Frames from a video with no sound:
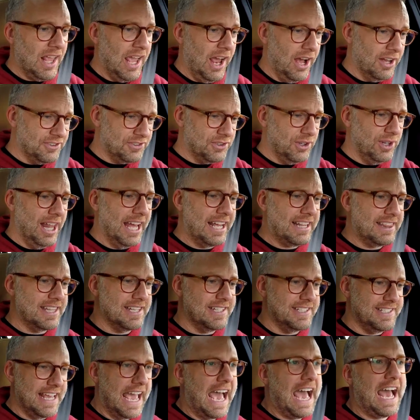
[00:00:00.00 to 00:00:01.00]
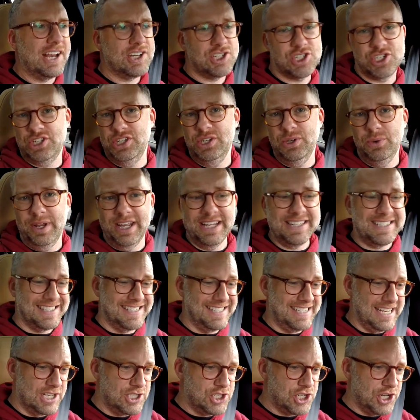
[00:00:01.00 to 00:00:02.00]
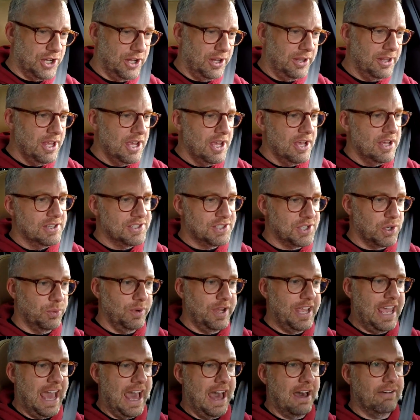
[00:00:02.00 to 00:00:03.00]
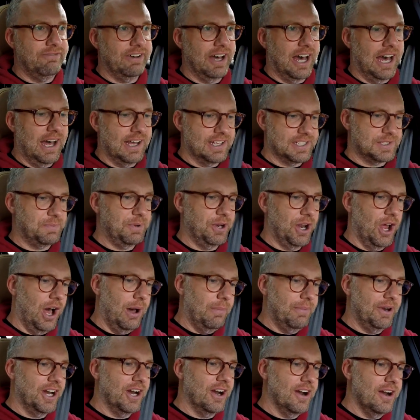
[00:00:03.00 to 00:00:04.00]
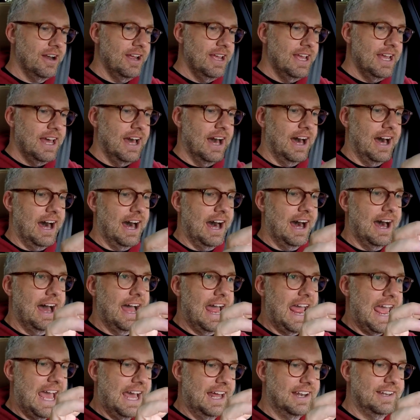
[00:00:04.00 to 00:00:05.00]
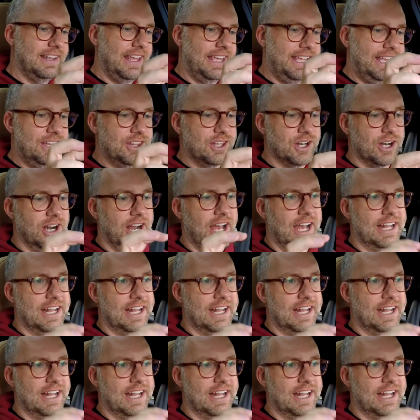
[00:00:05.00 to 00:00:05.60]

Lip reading: also like the dash too. It's digital, so we have a speedometer and either a